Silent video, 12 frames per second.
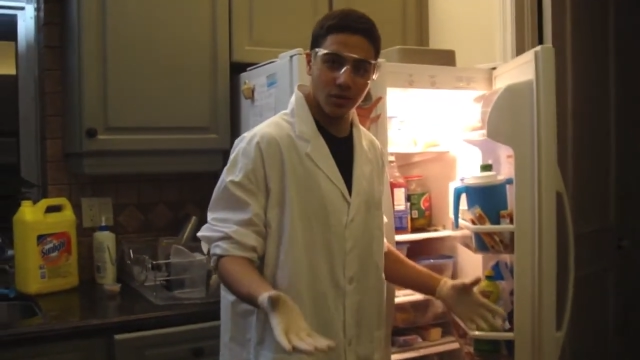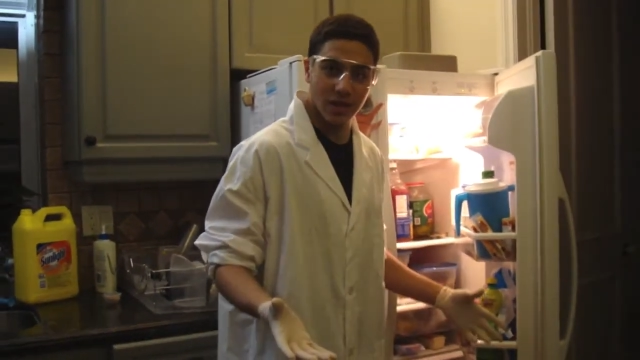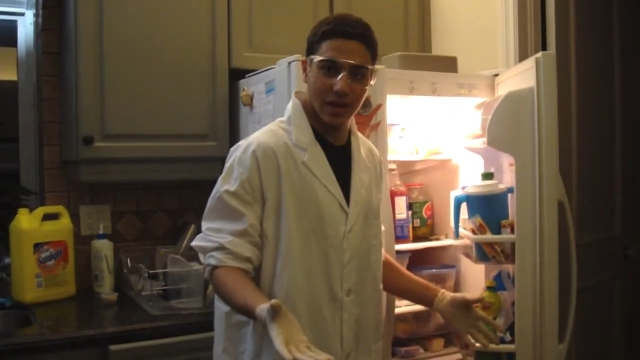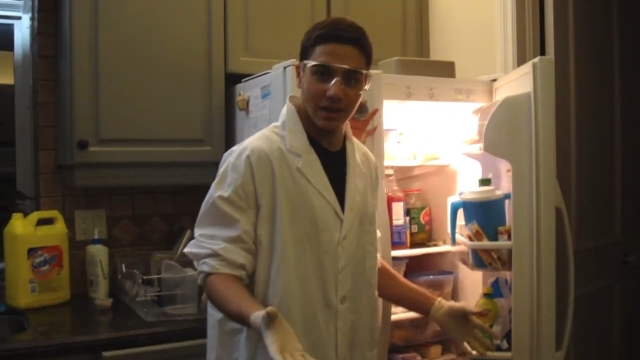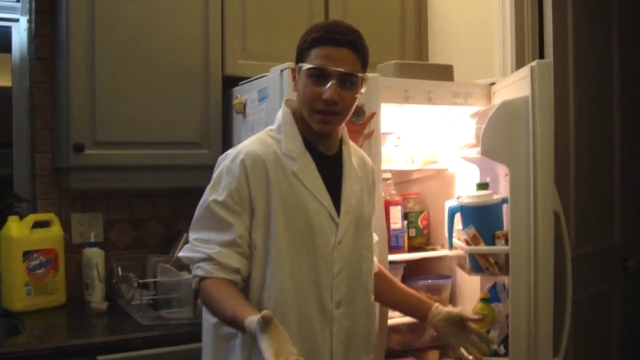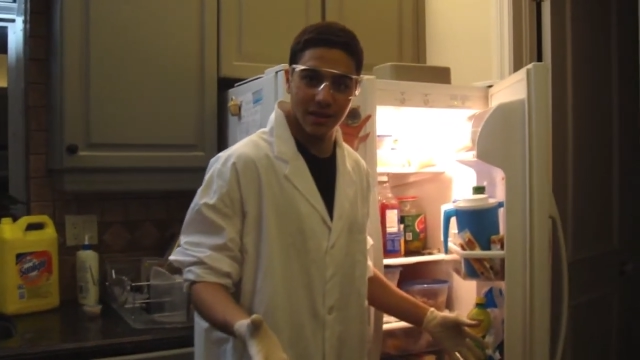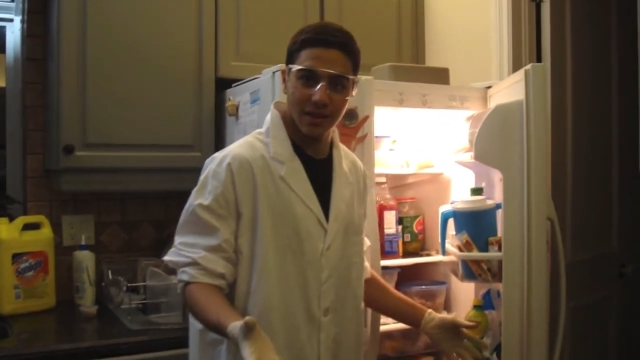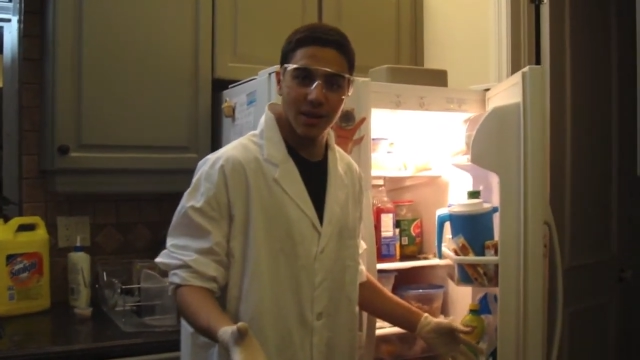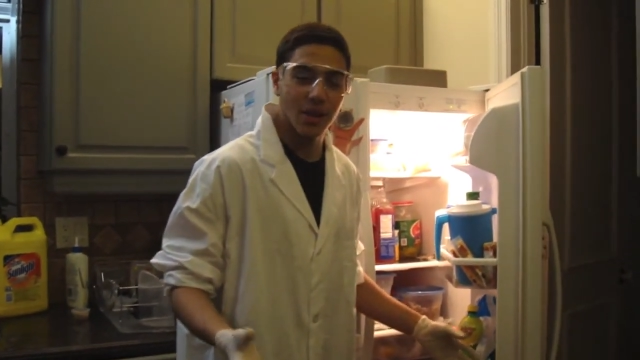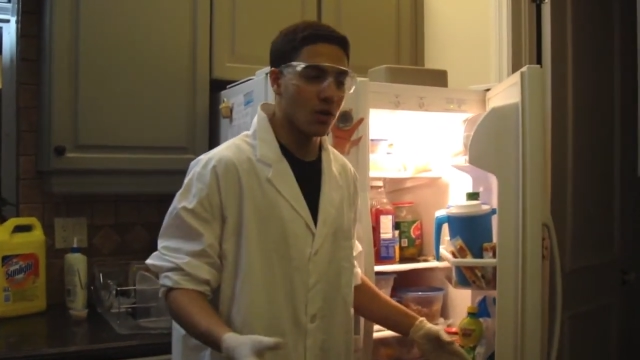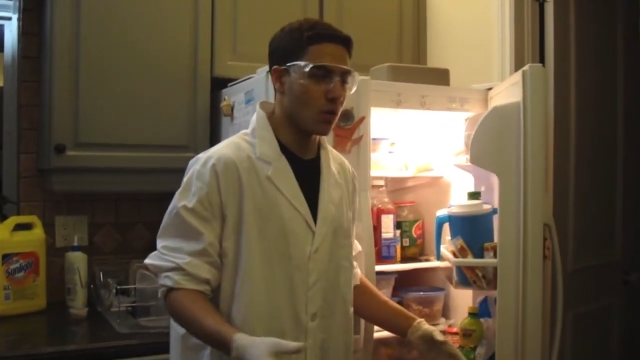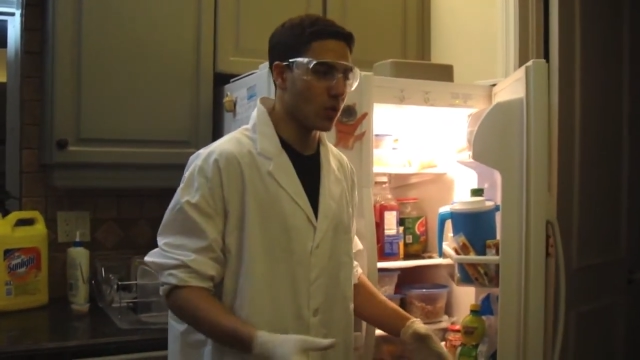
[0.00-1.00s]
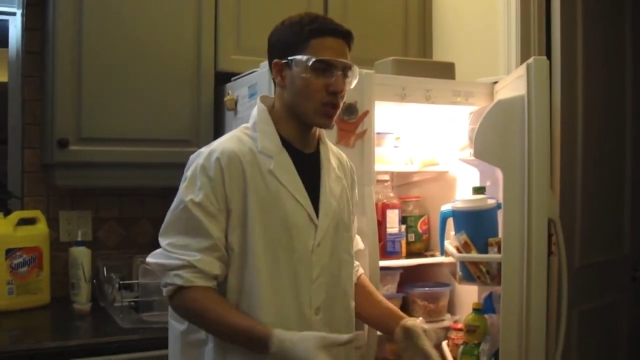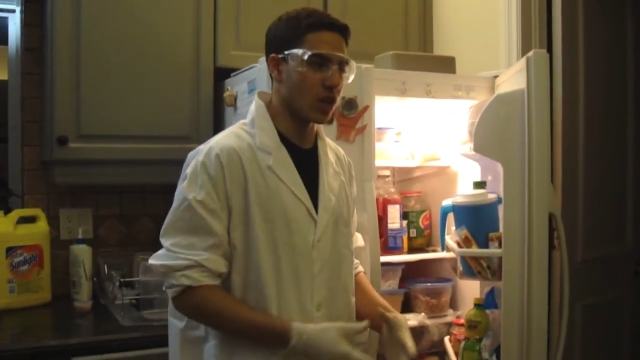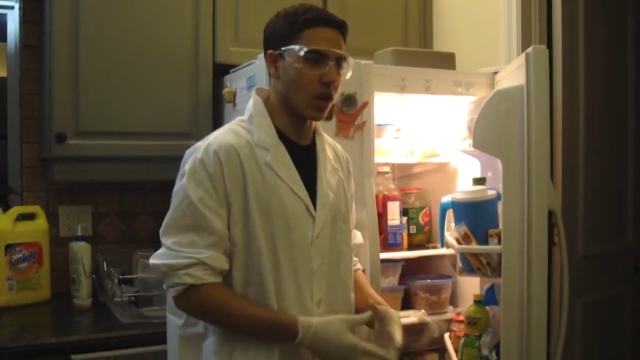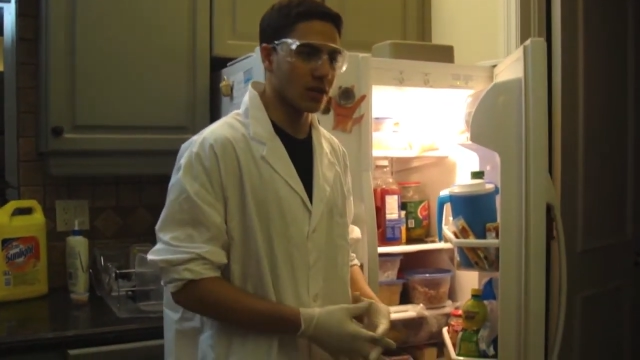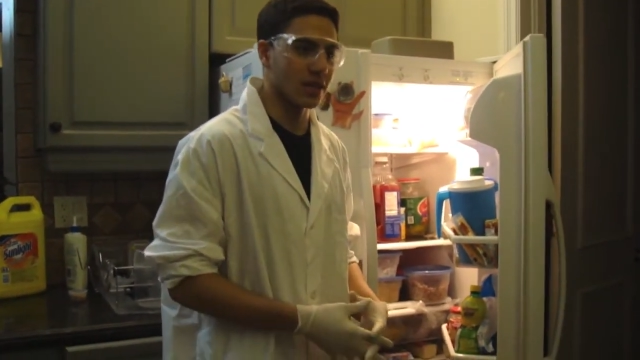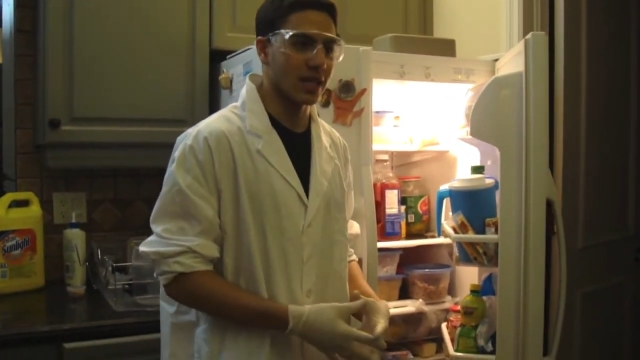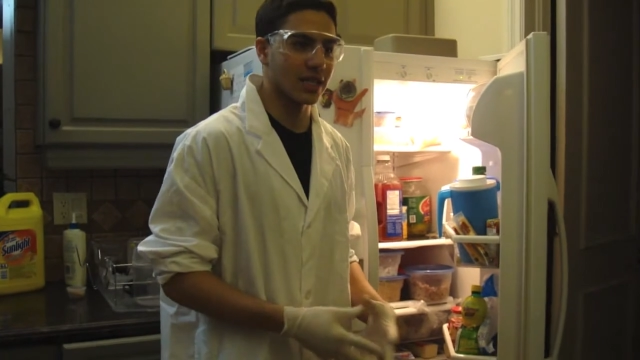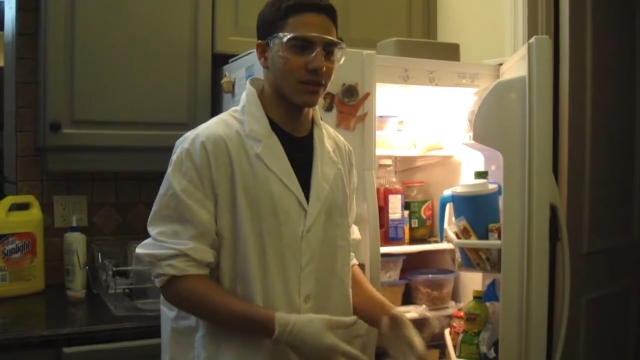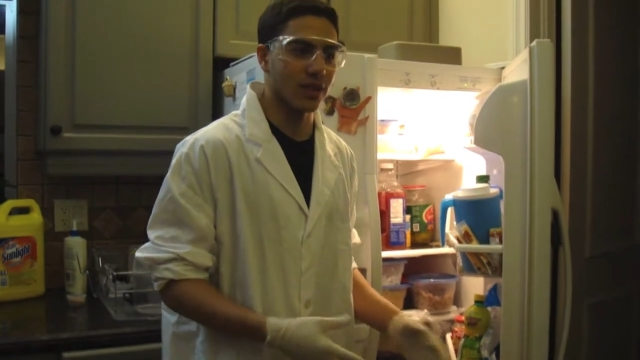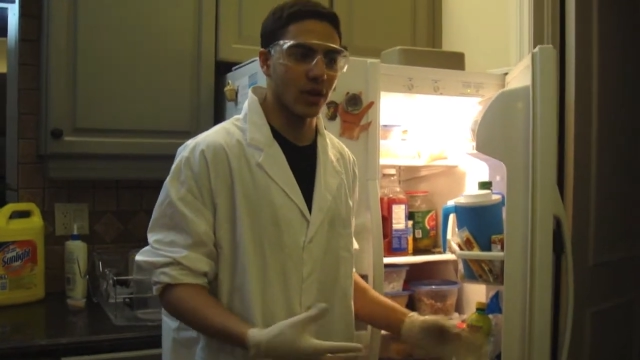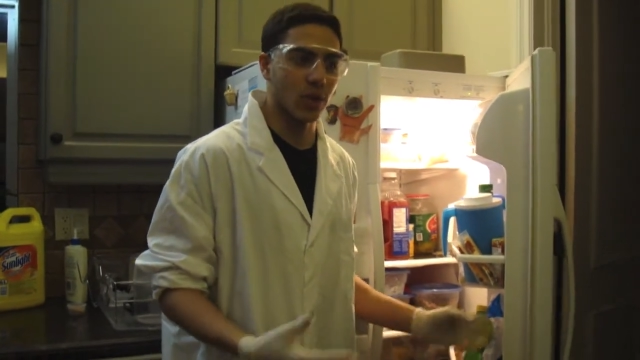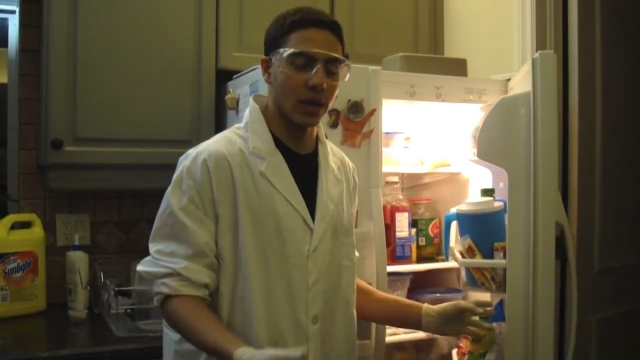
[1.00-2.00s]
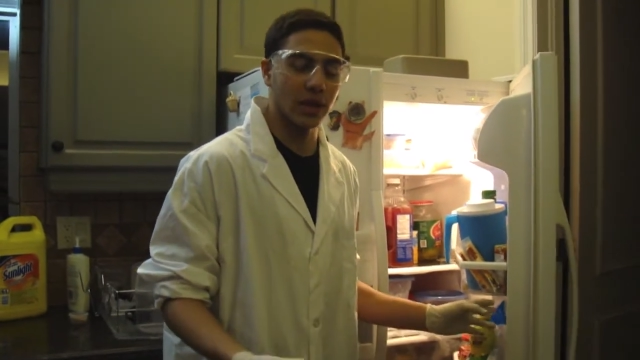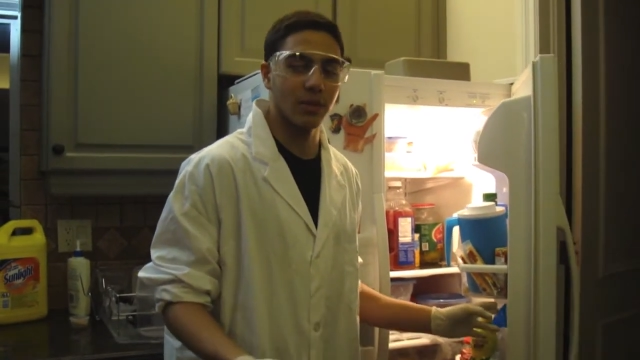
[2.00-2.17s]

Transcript: salad, which oxidizes very quickly